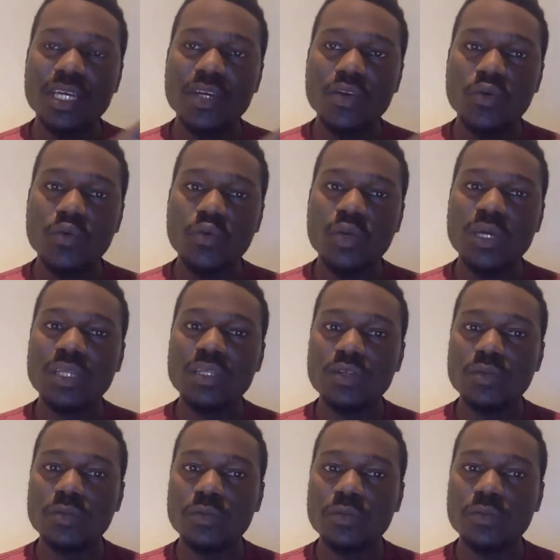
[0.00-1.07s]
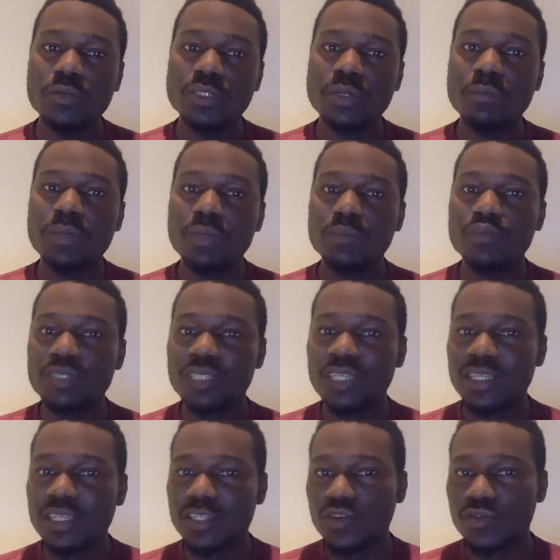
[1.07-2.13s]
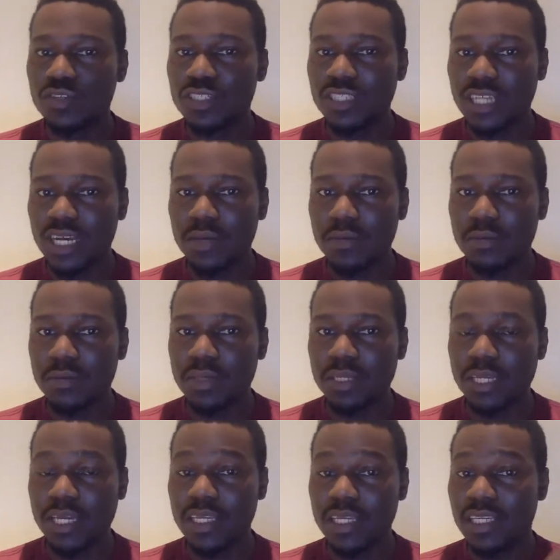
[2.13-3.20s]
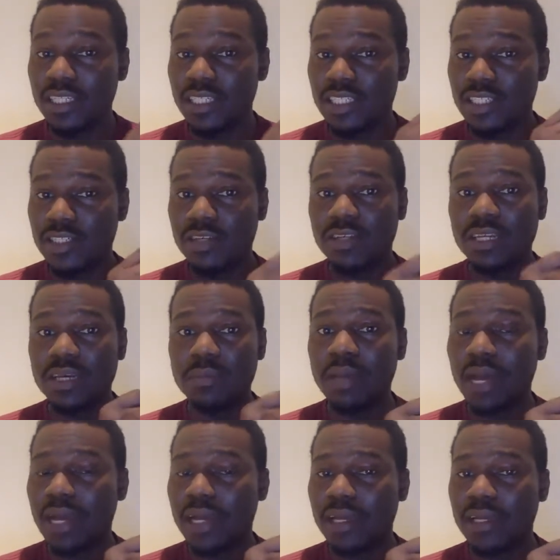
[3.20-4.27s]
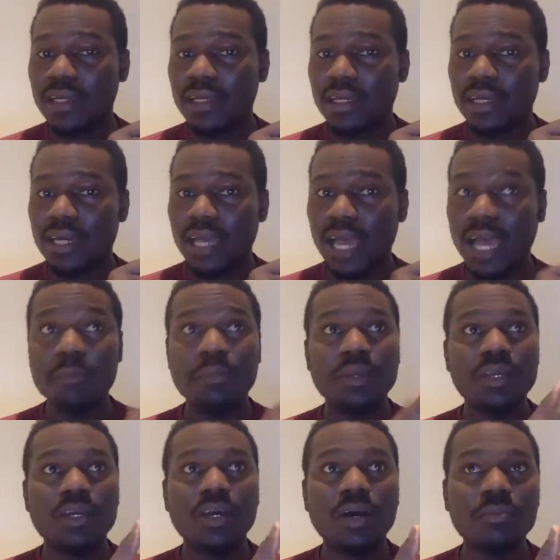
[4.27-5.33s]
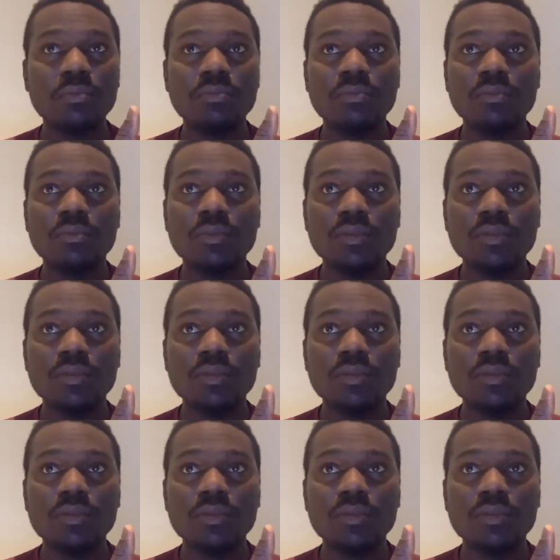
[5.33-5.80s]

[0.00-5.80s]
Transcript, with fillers: when some people see this over time, they can easily turn their back and become